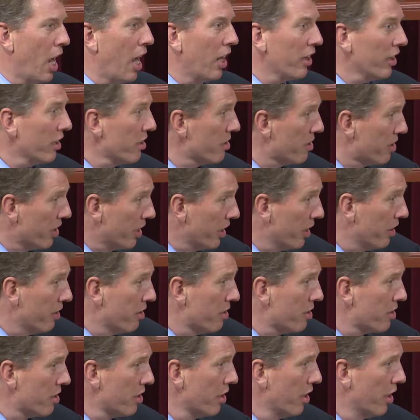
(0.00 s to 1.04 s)

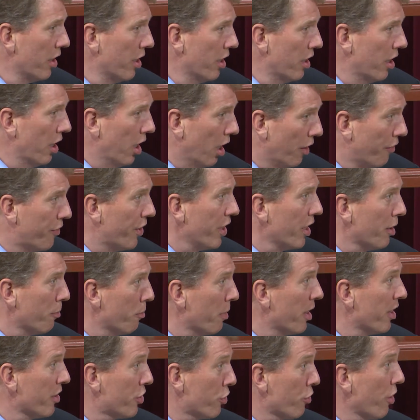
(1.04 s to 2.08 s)
policies of the
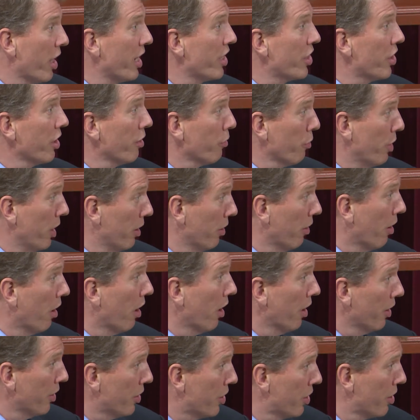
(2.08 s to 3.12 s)
administration writ
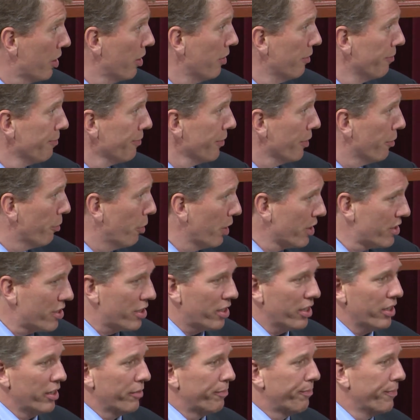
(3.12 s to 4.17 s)
large. What's
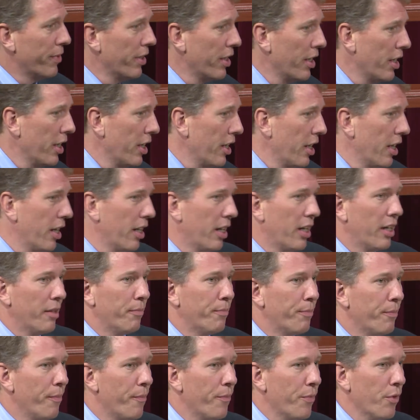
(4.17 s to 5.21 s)
the, uh,
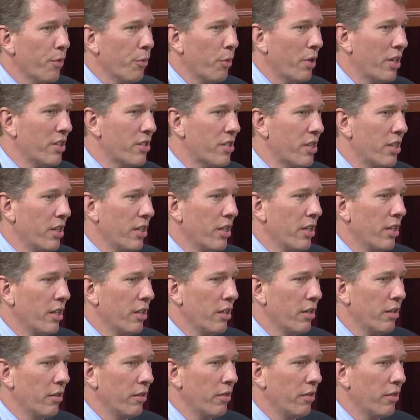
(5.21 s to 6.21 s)
what is the,